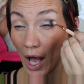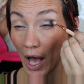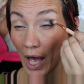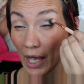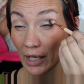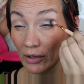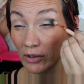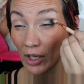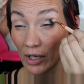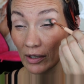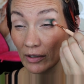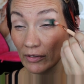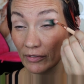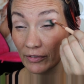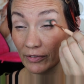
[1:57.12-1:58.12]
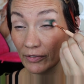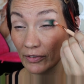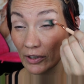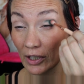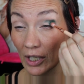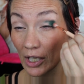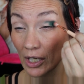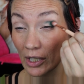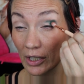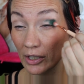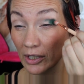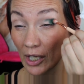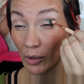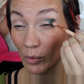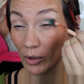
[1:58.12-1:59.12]
I love
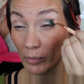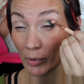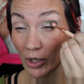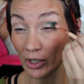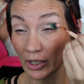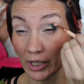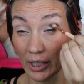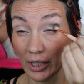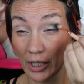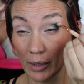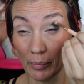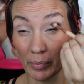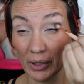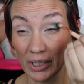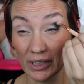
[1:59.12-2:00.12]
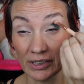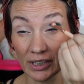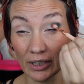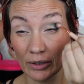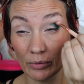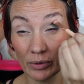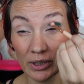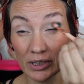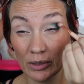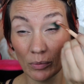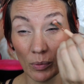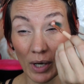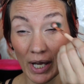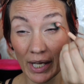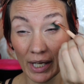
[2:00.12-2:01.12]
network marketing companies. And the
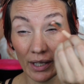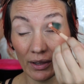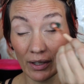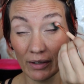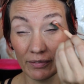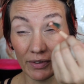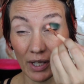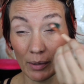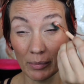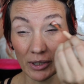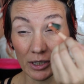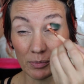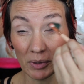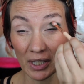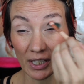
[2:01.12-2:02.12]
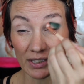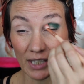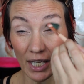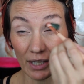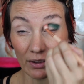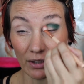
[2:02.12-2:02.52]
reason why I love them is because I